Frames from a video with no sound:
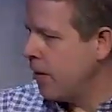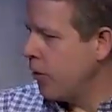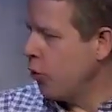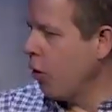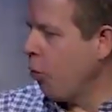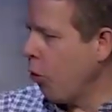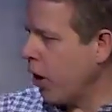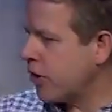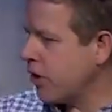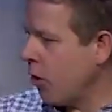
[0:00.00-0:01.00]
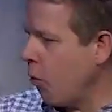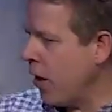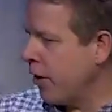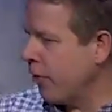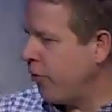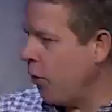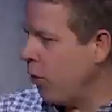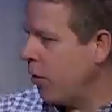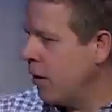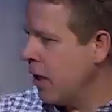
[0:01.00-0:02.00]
Your works are wonderful.